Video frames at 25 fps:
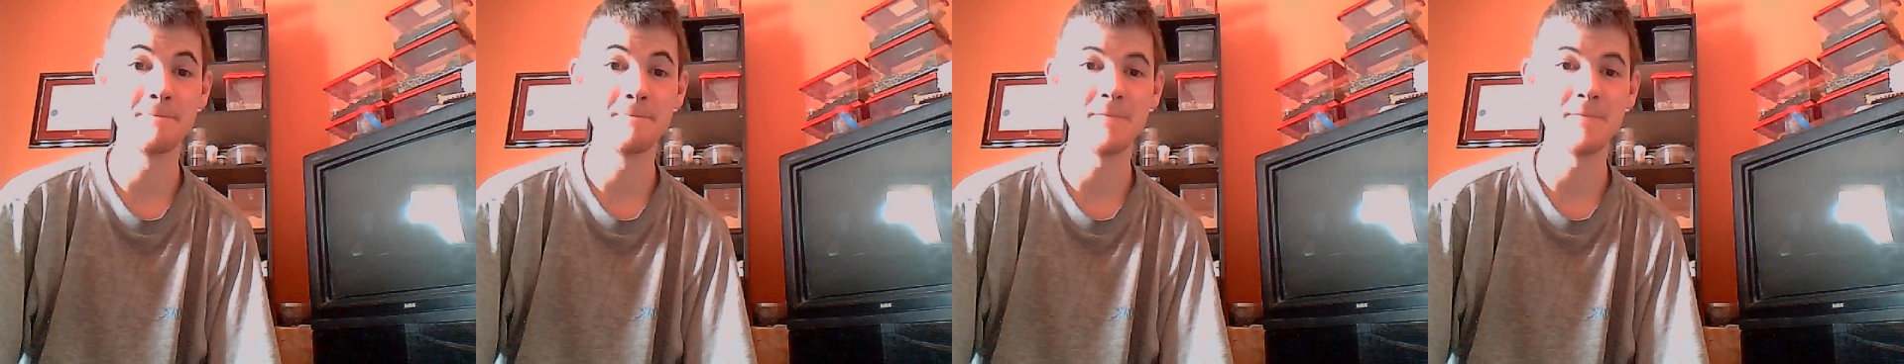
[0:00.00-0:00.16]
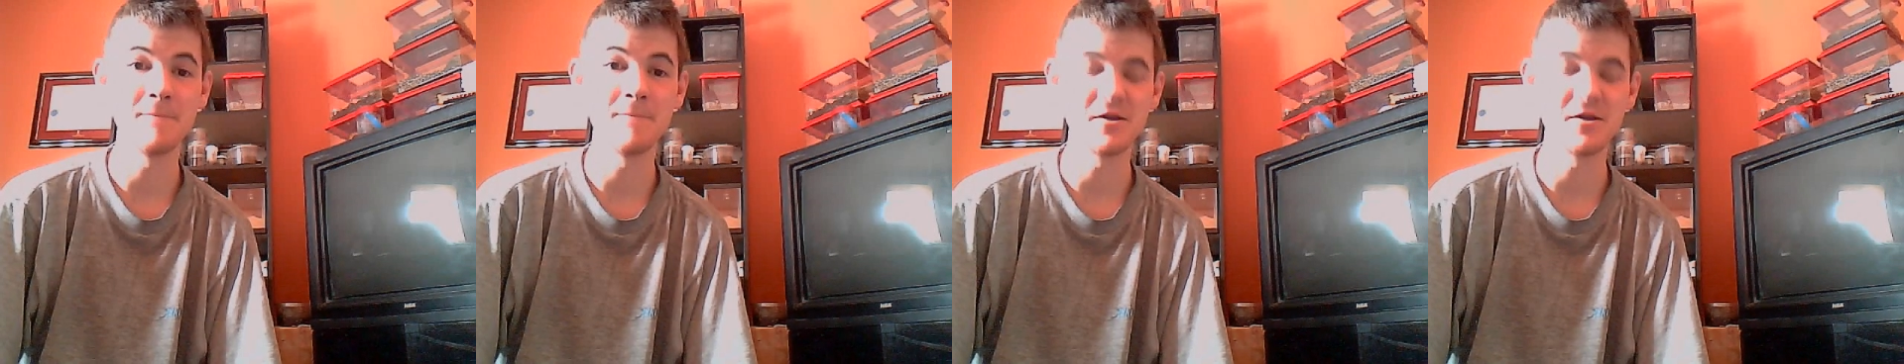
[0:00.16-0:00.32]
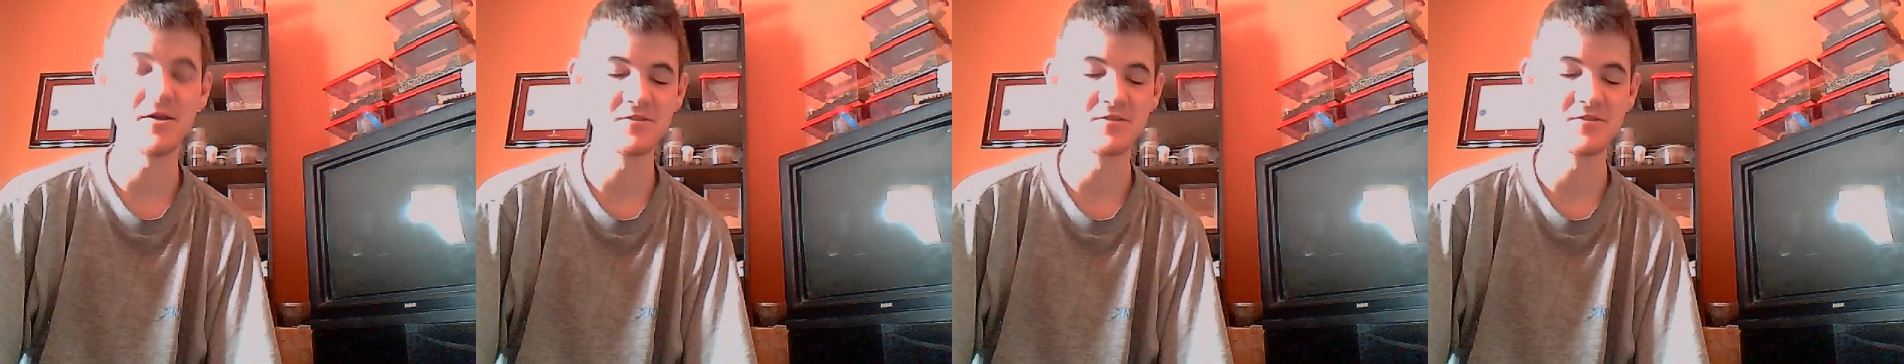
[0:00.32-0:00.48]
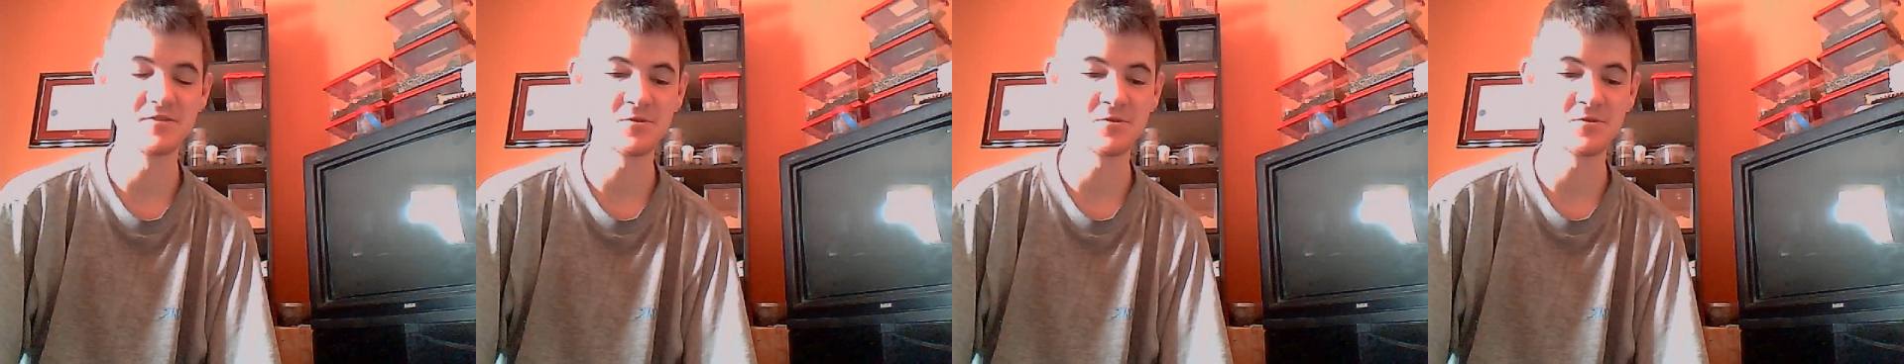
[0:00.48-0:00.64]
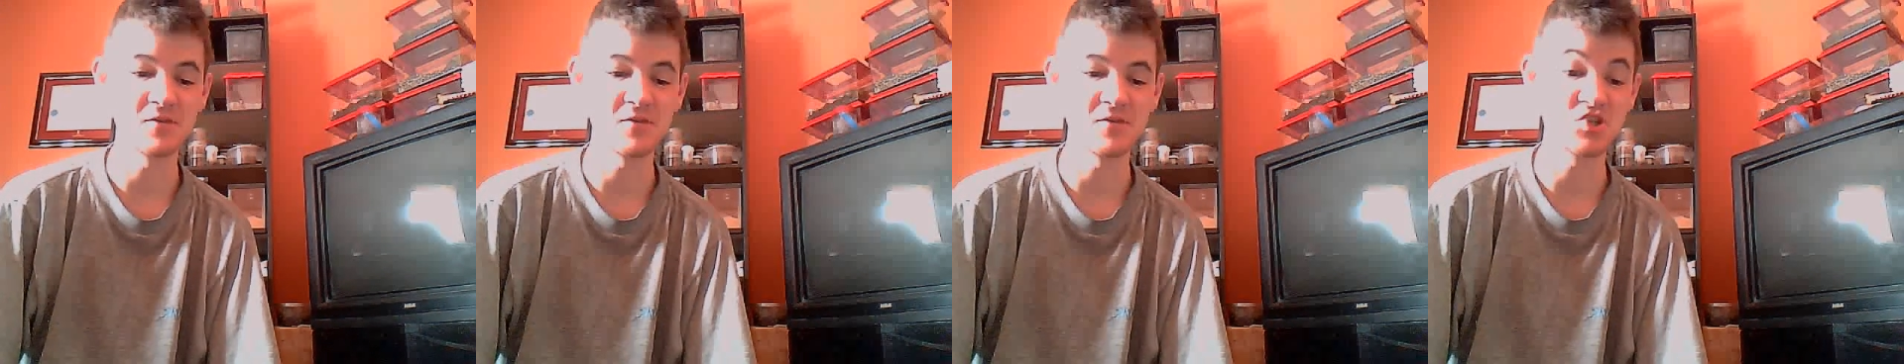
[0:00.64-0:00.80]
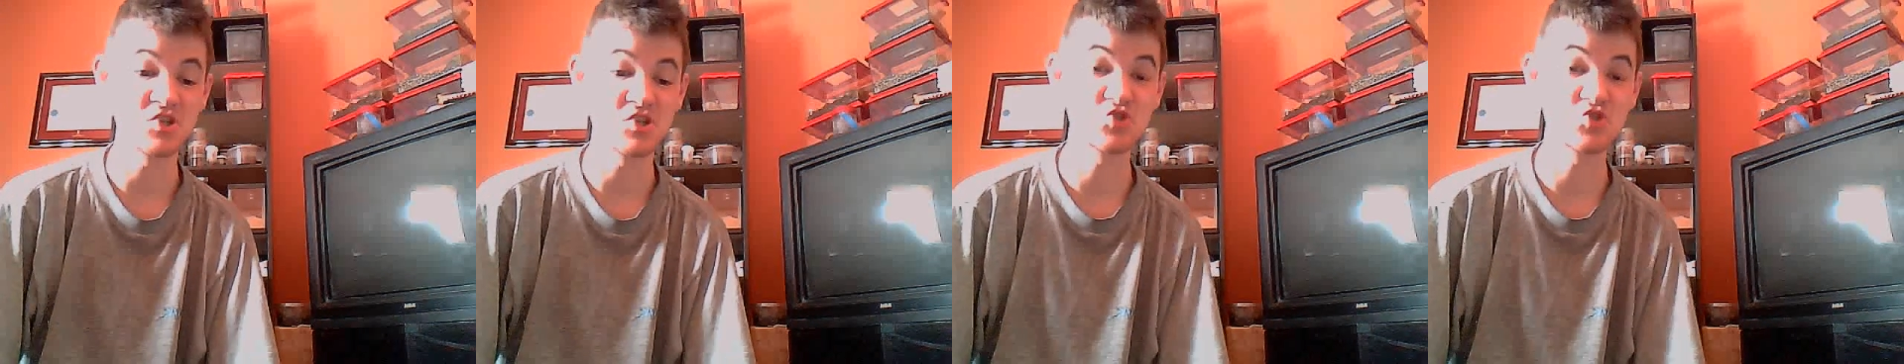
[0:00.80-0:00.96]
males, so
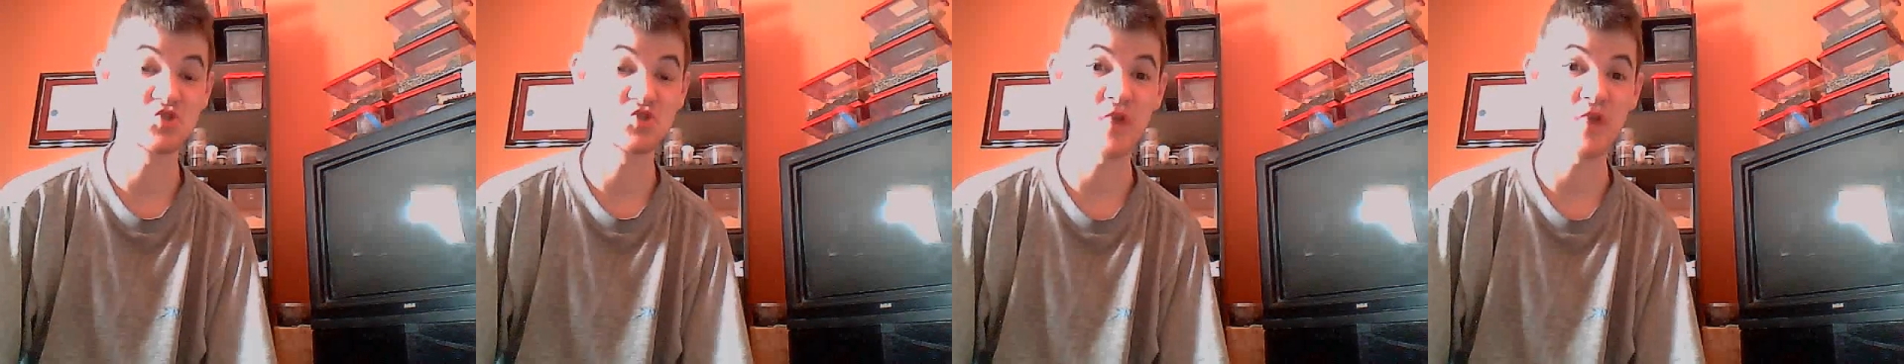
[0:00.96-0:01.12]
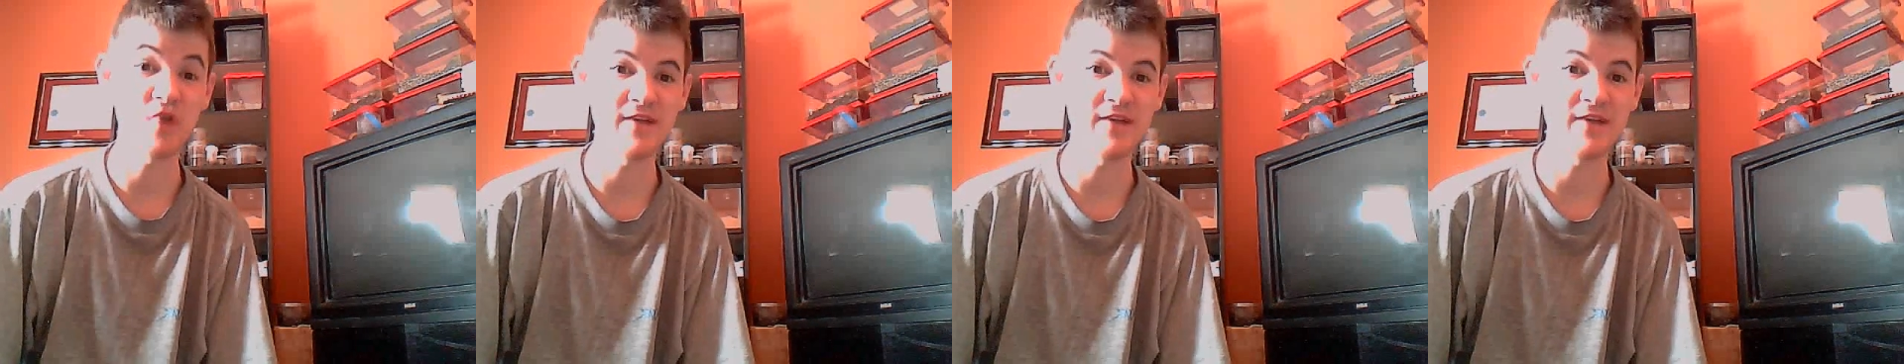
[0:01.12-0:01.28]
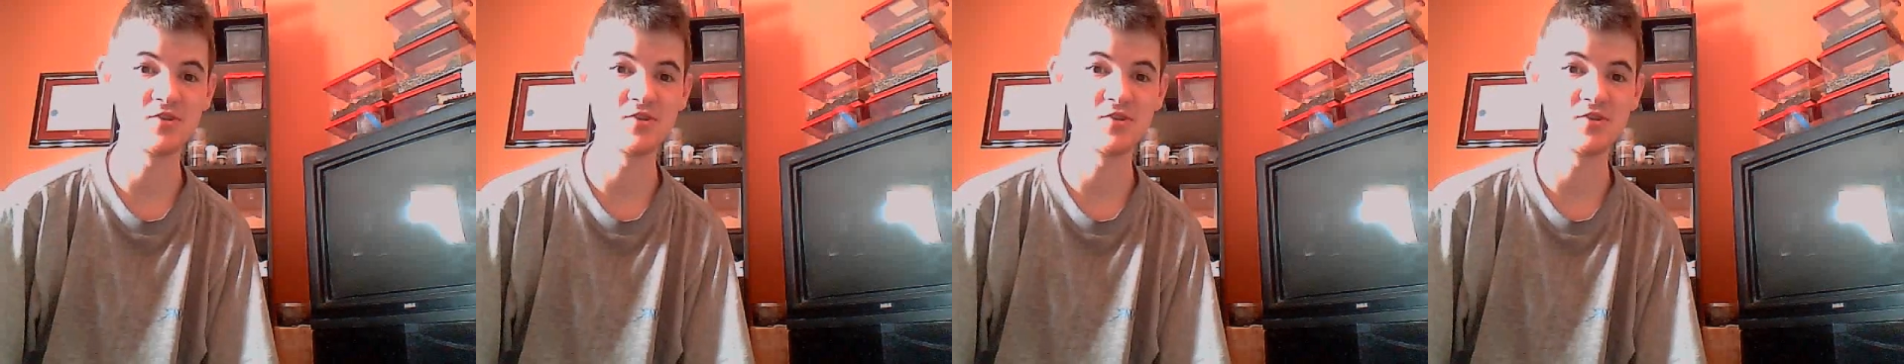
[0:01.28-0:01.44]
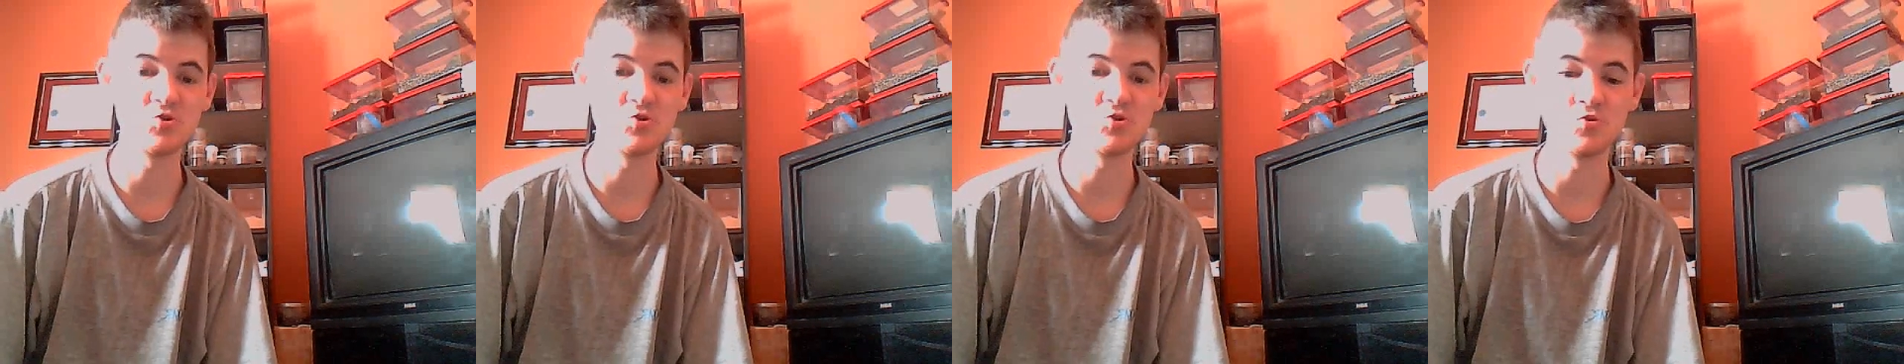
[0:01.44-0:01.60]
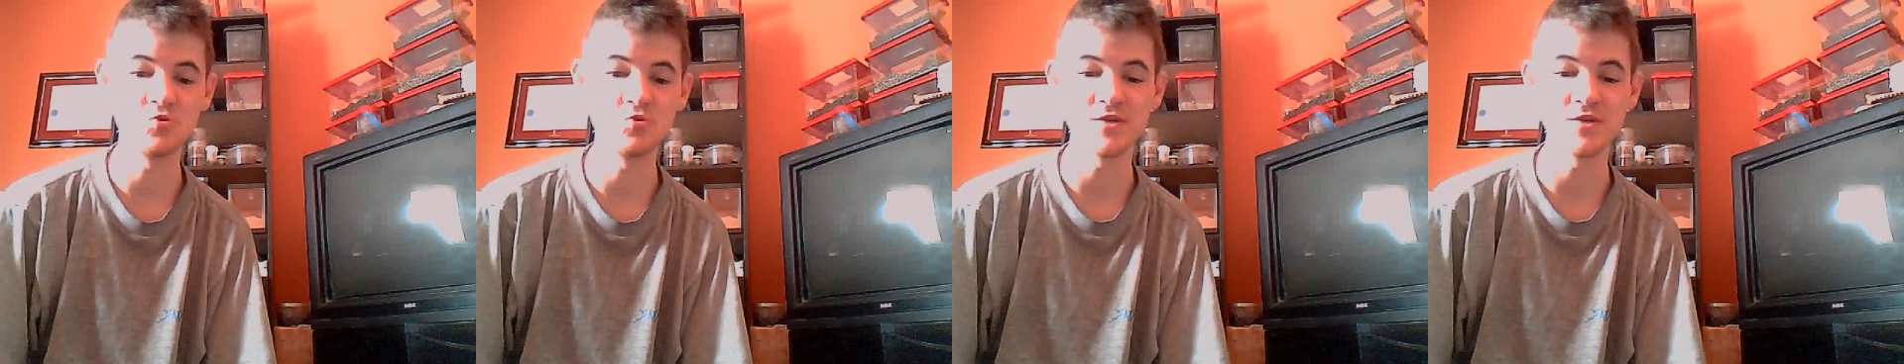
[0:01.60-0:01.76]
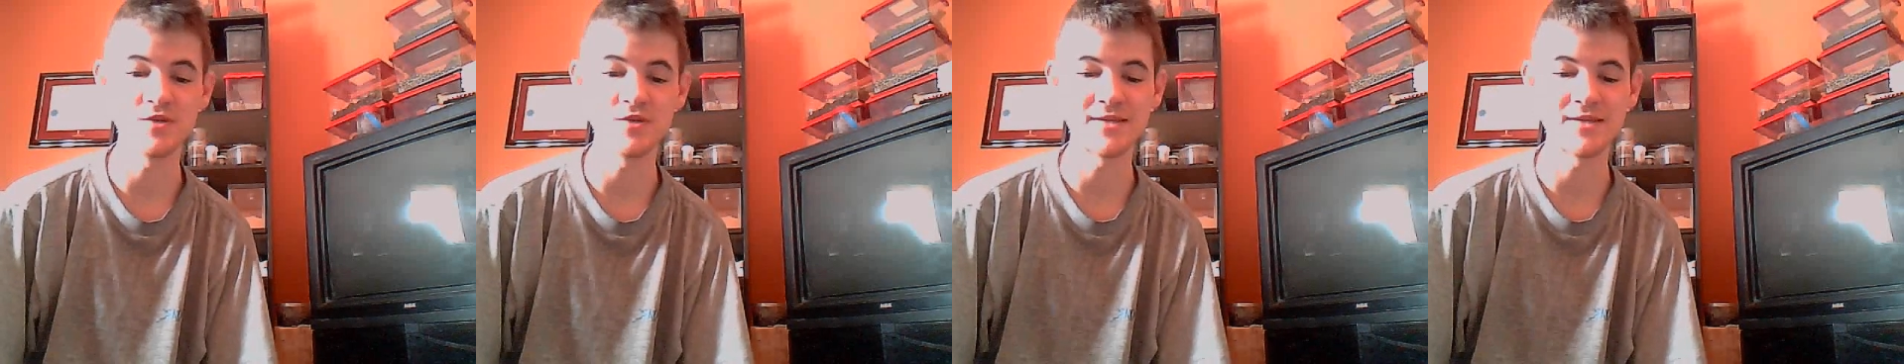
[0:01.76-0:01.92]
they tried
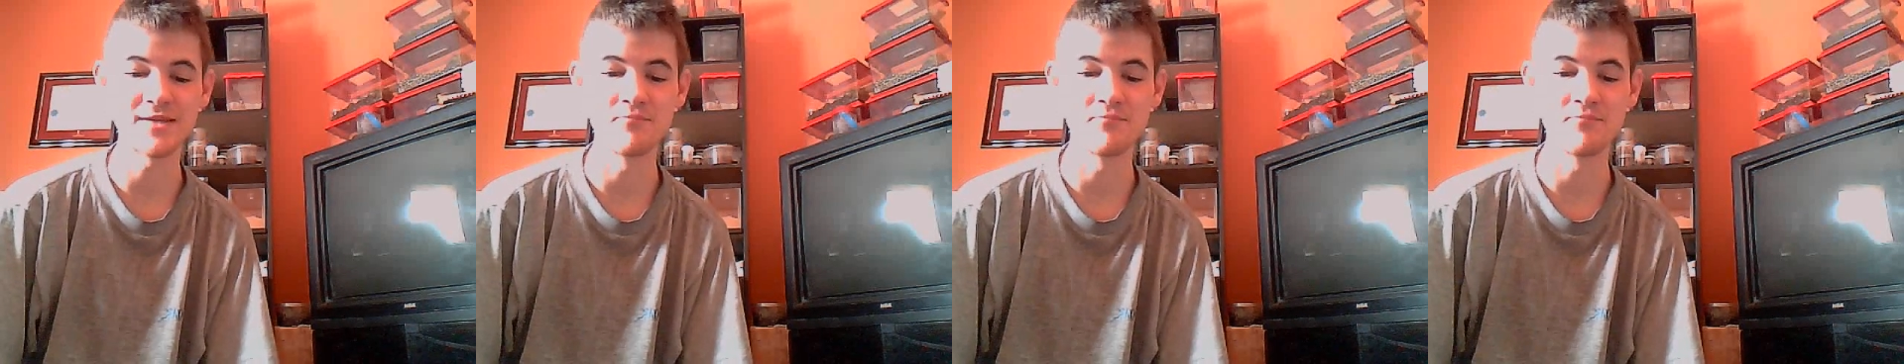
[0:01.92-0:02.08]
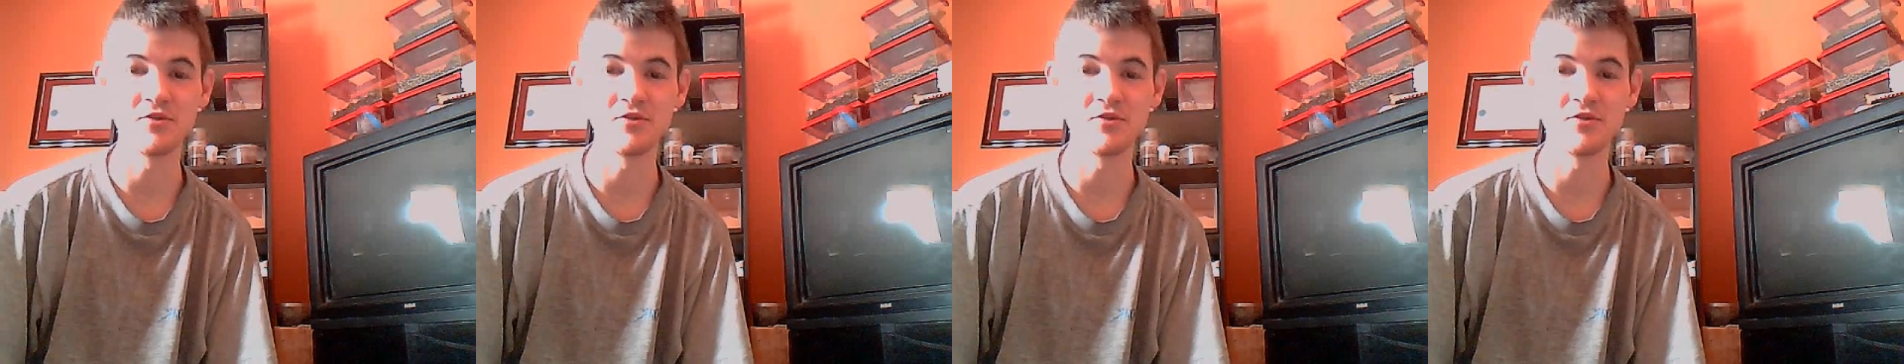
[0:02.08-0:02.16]
to attempt